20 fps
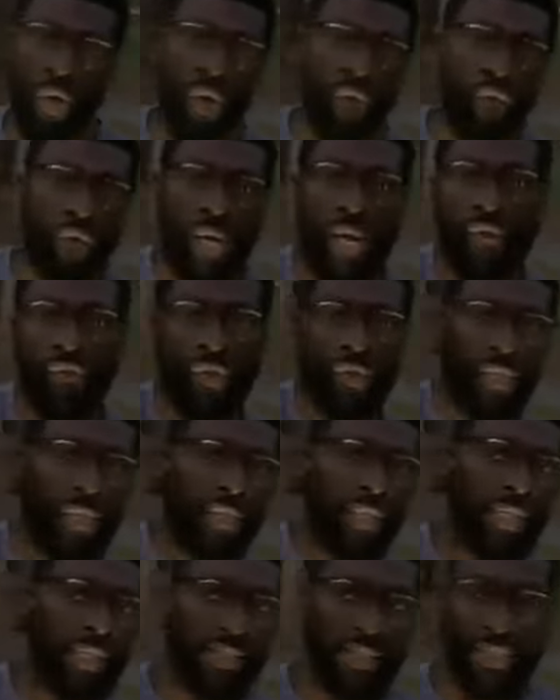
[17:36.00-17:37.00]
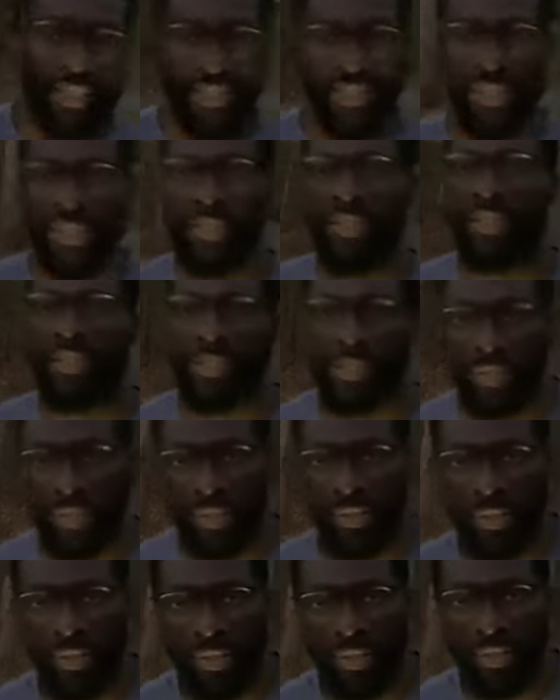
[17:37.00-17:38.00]
over everything that's in existence.
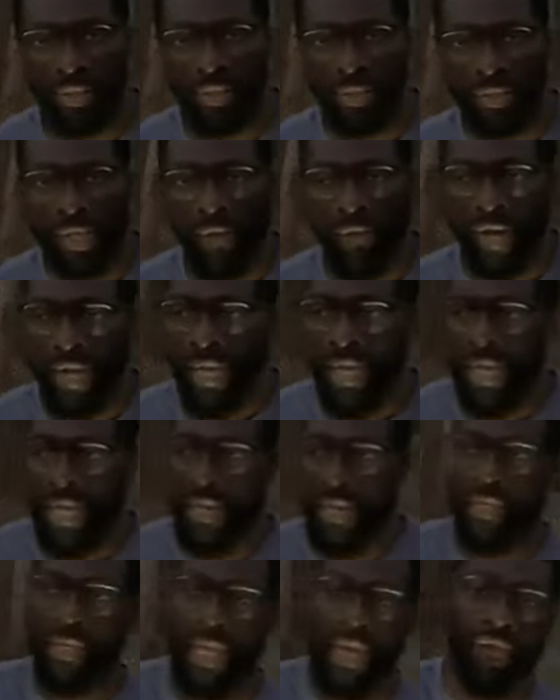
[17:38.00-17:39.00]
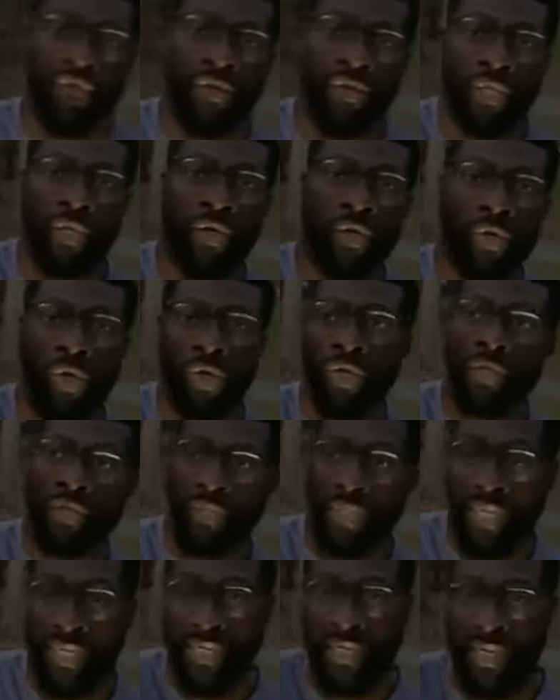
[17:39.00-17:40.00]
All right, and everything on
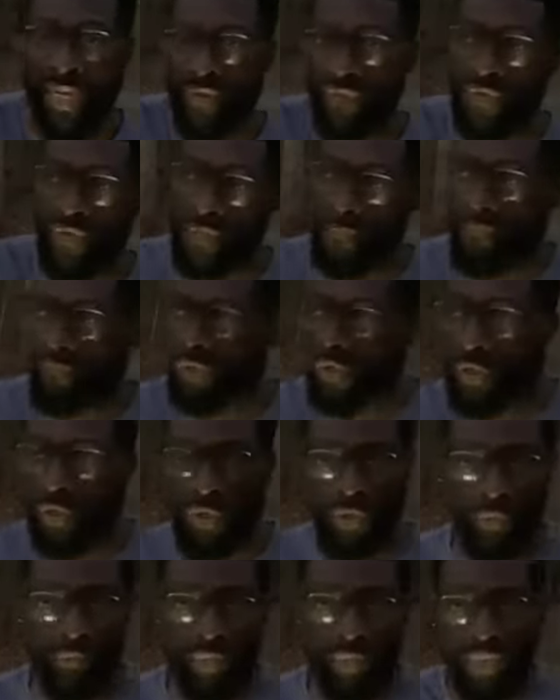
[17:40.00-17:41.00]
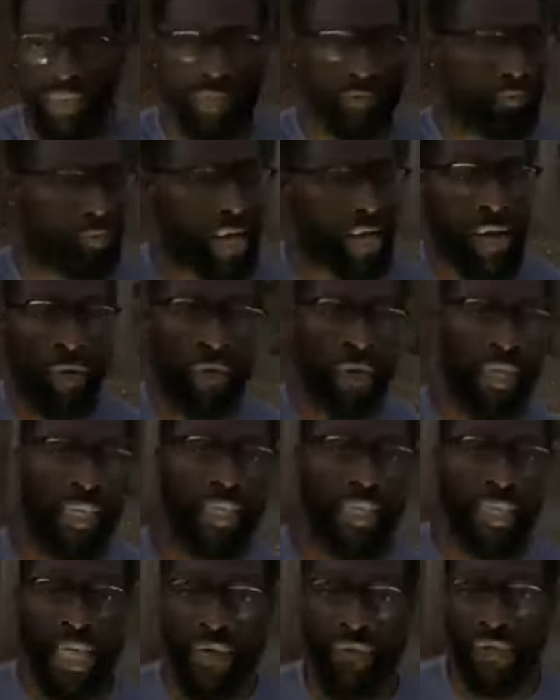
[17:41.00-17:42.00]
earth and in heaven, dominion, power, he
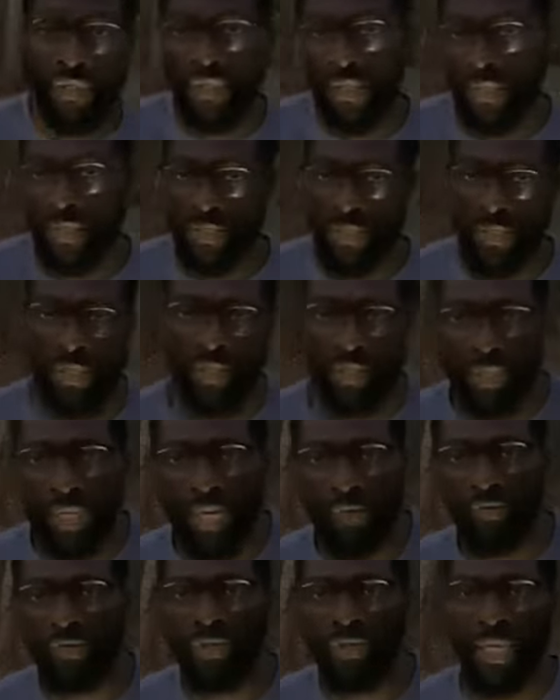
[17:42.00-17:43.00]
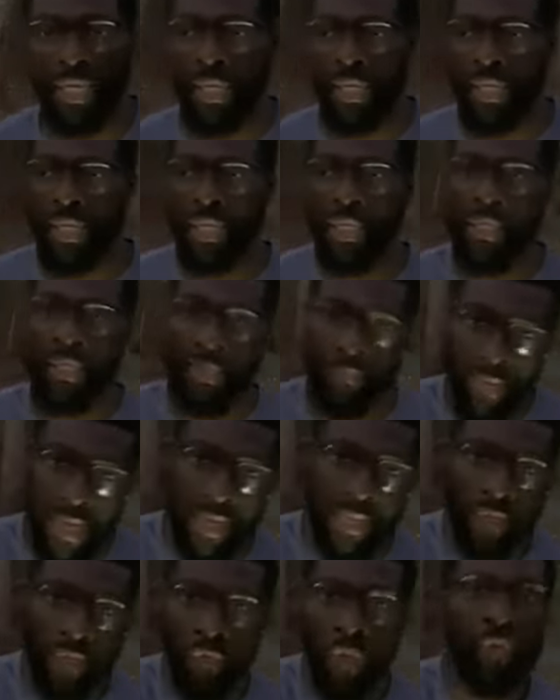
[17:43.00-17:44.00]
gave it to his son, Yahushai, the
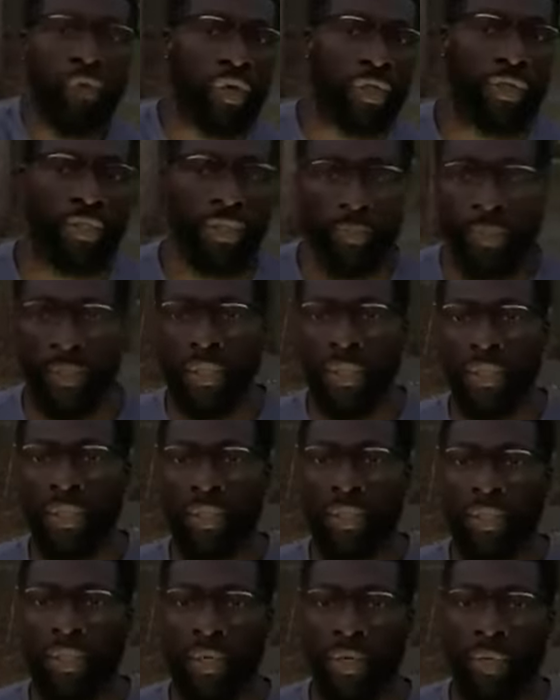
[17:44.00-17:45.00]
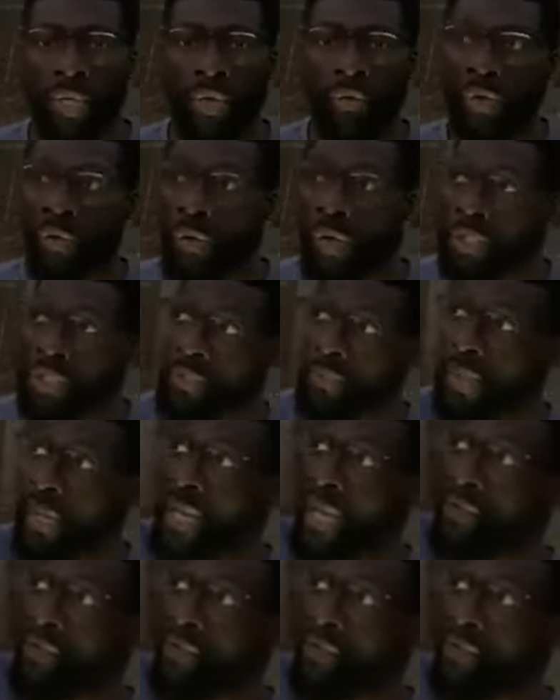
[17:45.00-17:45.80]
man that we worship. Okay, we worship our